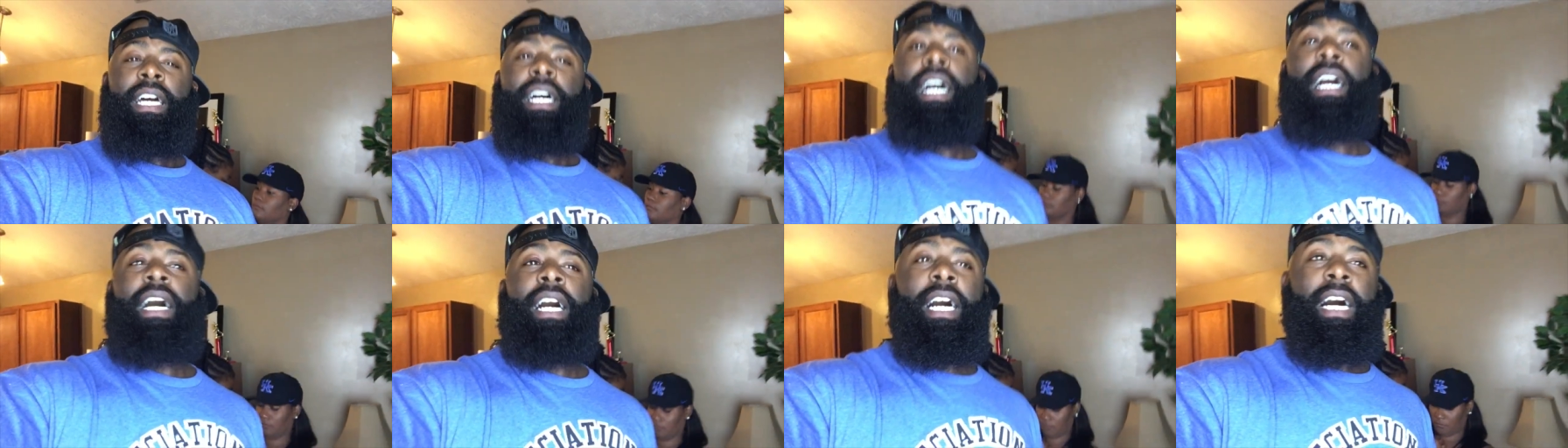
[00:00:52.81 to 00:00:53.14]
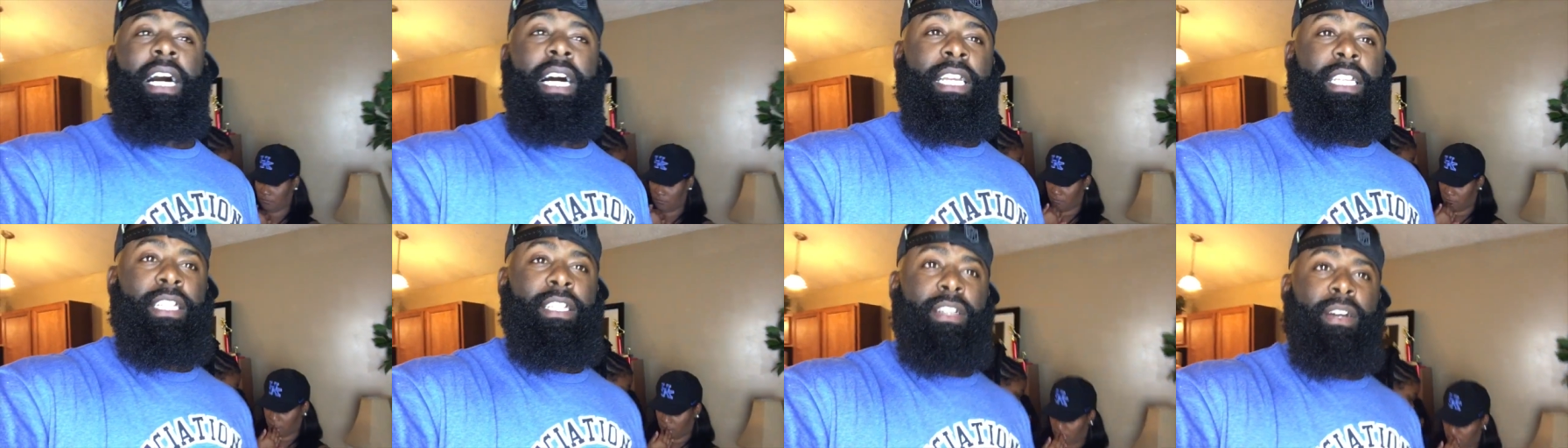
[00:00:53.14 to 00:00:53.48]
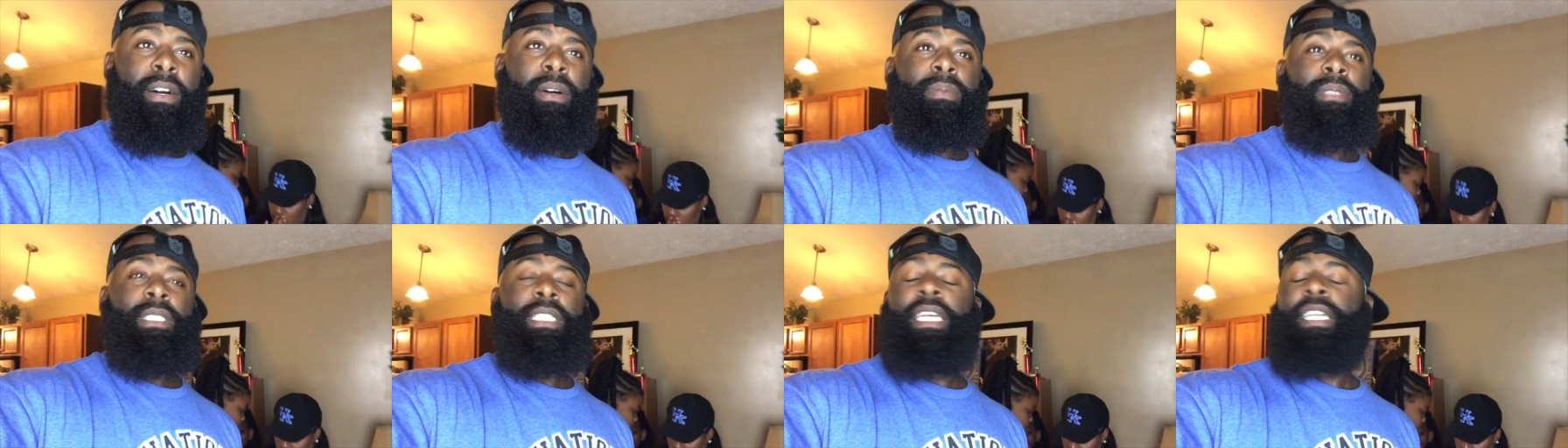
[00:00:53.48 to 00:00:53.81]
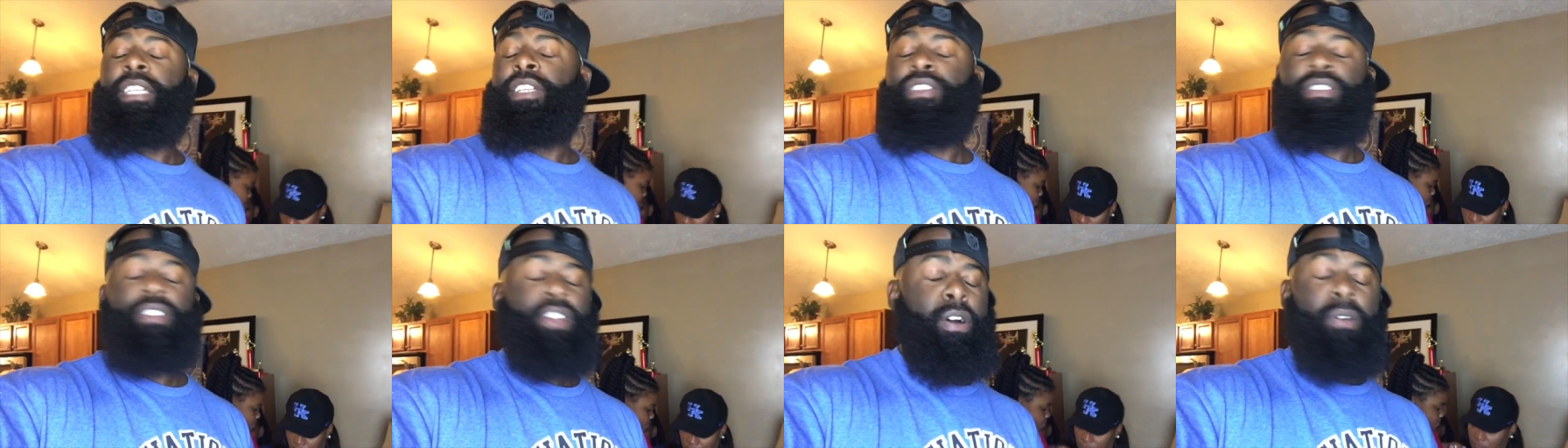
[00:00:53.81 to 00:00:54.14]
Uh, you know what I'm
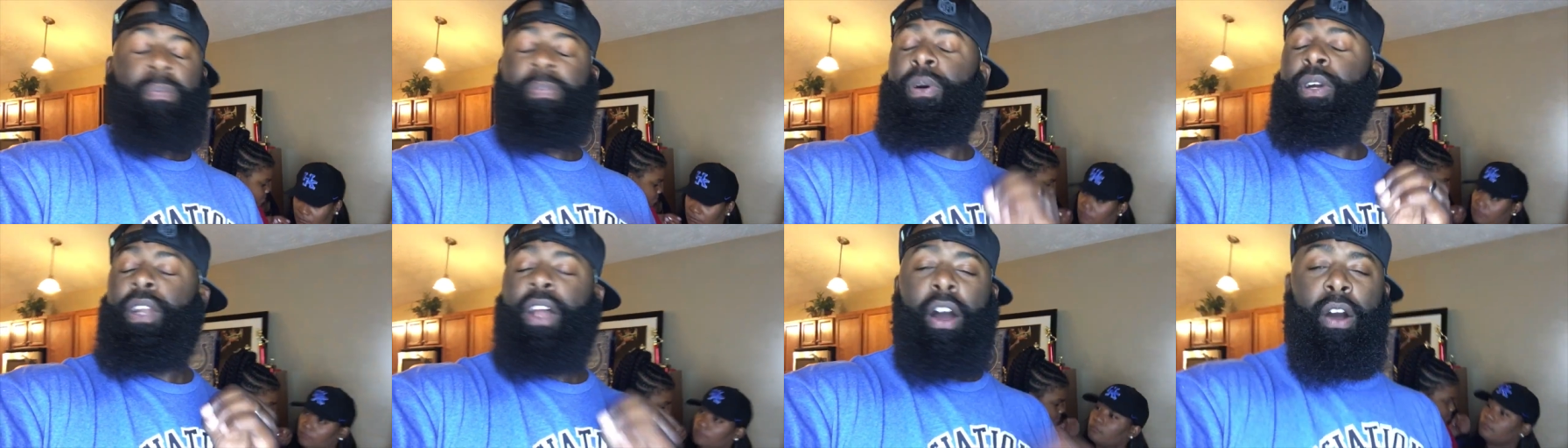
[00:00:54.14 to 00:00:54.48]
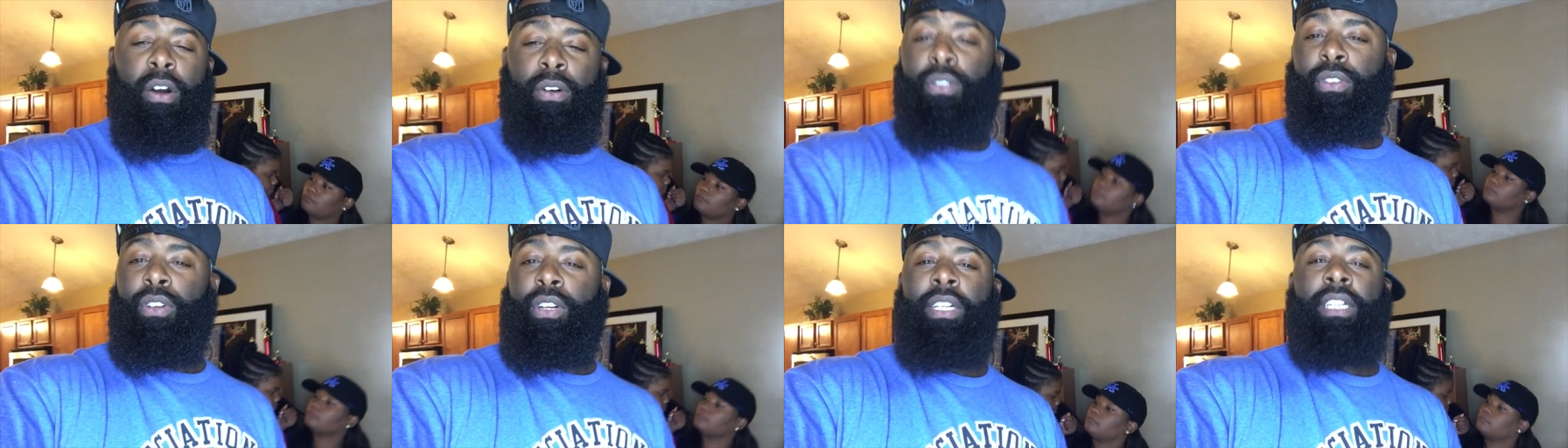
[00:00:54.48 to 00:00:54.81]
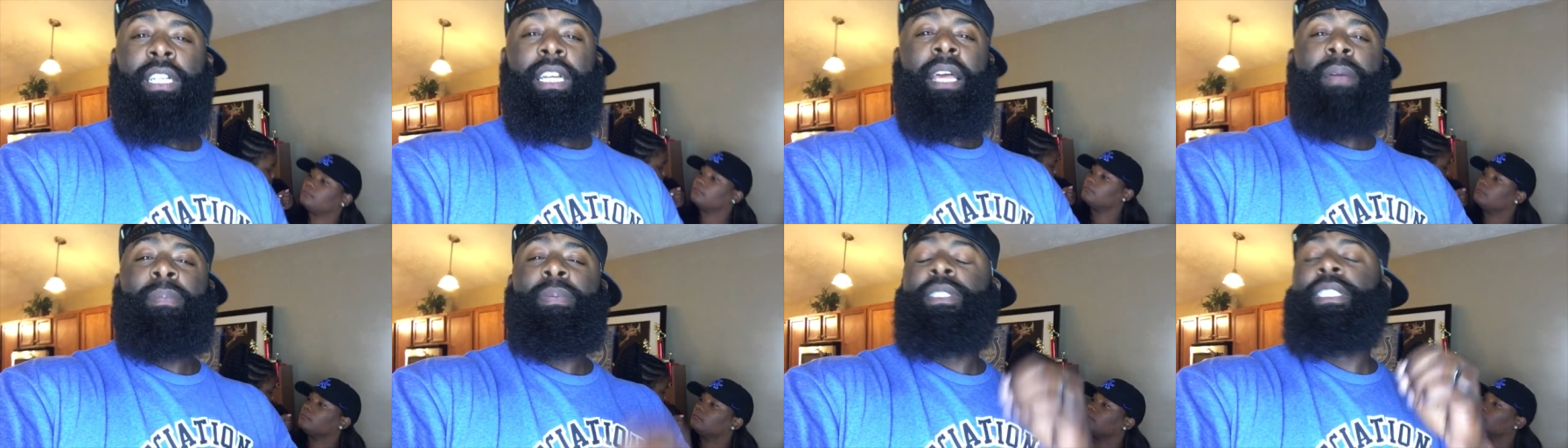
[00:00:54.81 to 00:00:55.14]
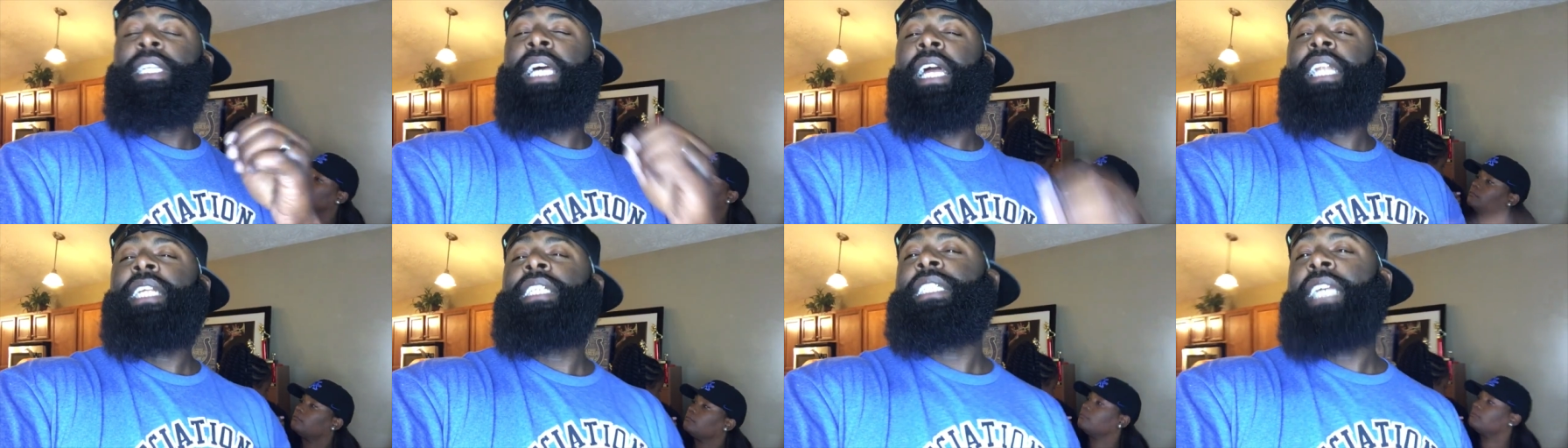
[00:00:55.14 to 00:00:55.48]
saying? You don't put okra in
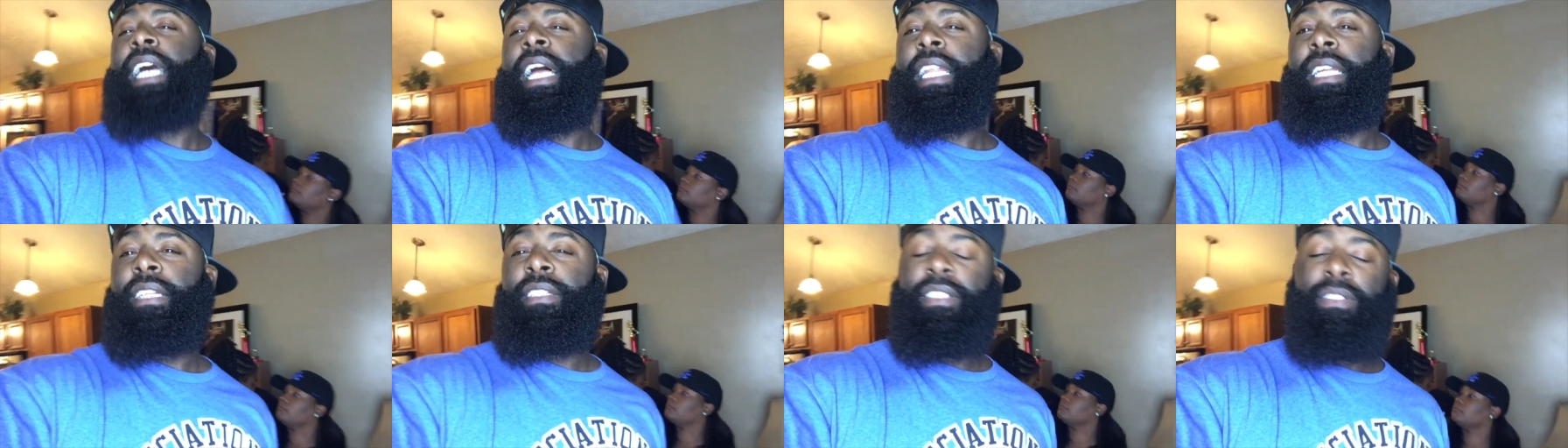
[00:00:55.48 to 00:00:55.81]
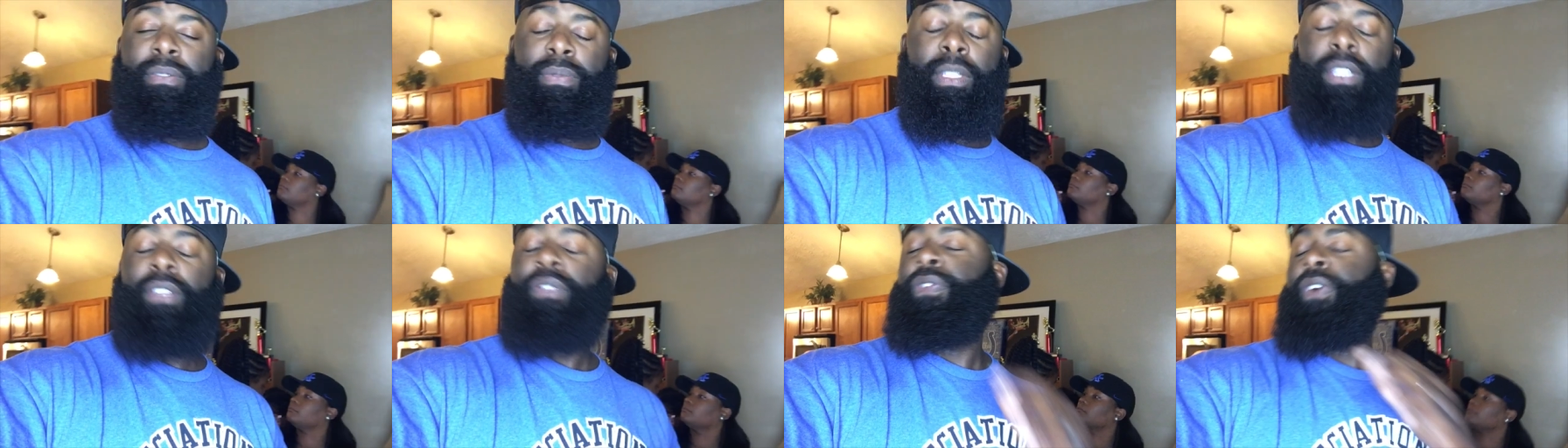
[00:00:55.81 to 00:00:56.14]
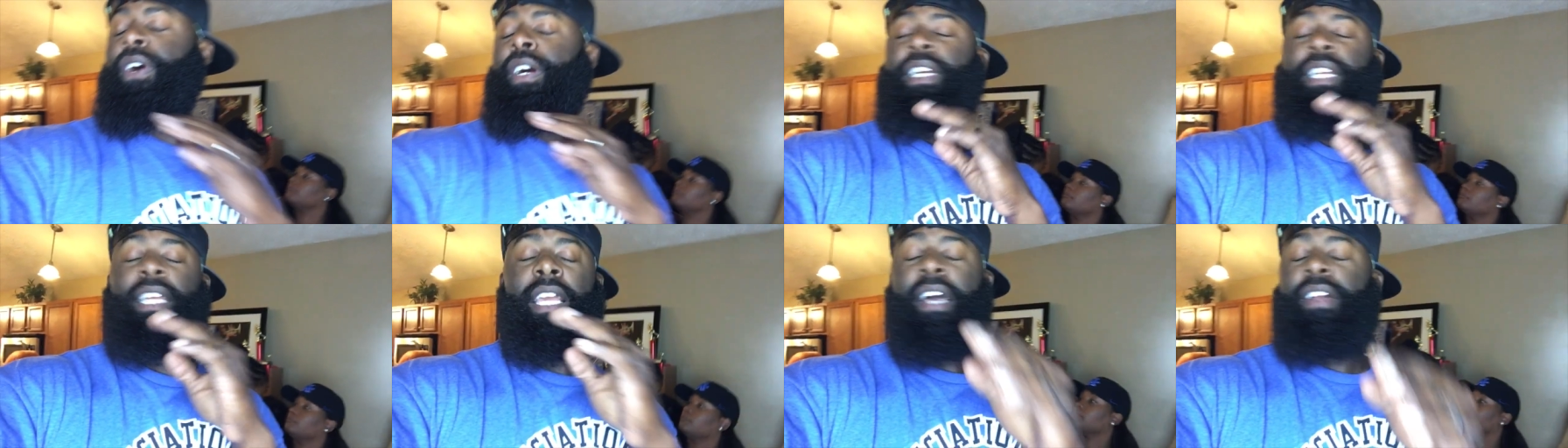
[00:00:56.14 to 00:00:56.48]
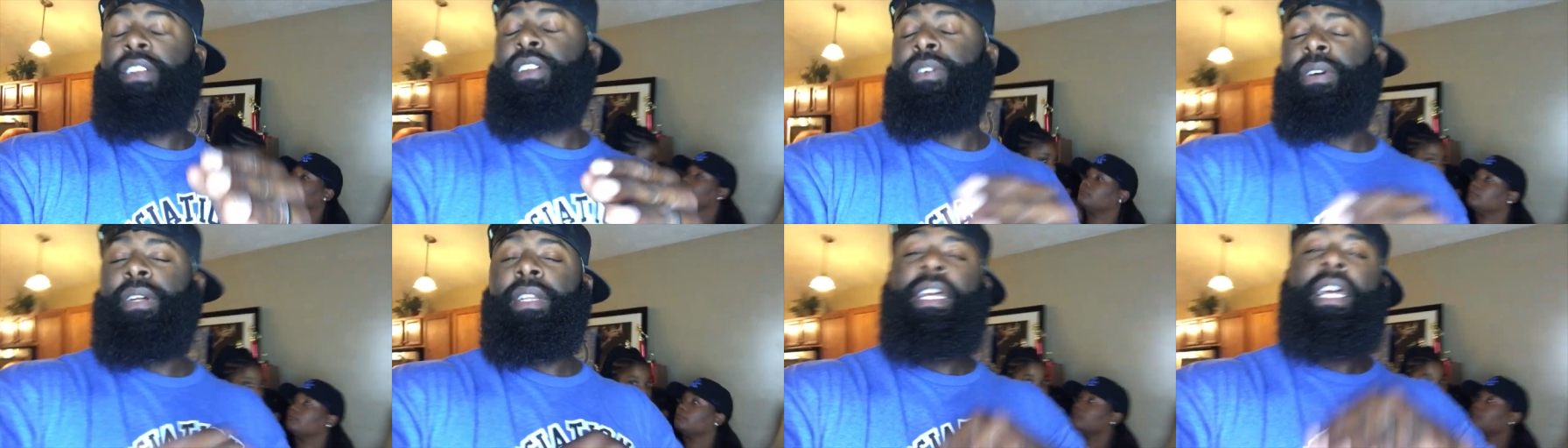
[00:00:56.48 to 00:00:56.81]
potato salad. What the fuck are y'all
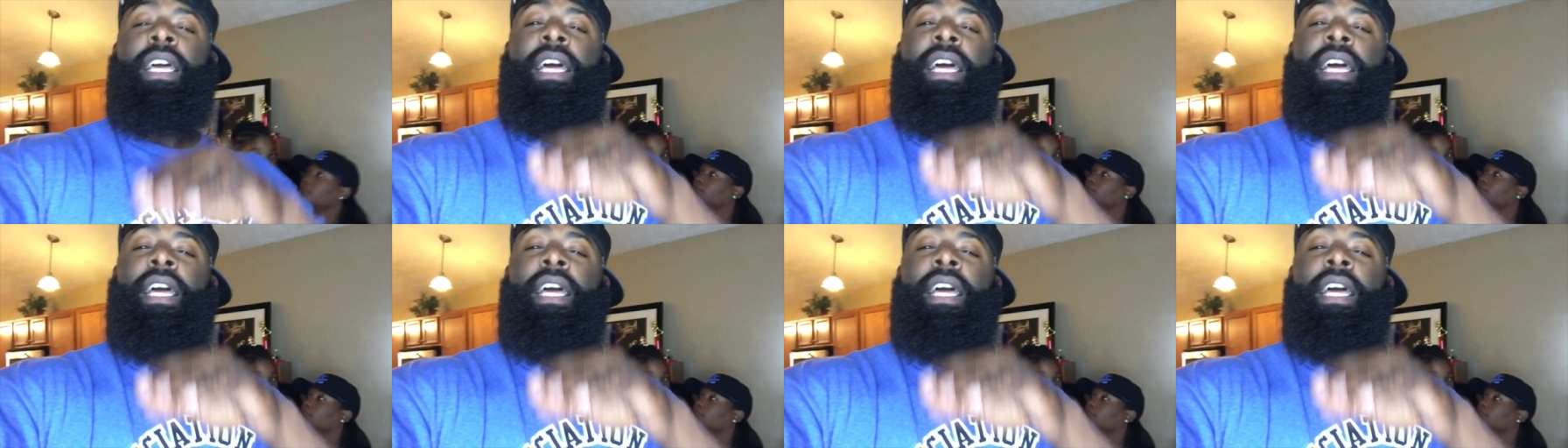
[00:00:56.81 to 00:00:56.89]
doing?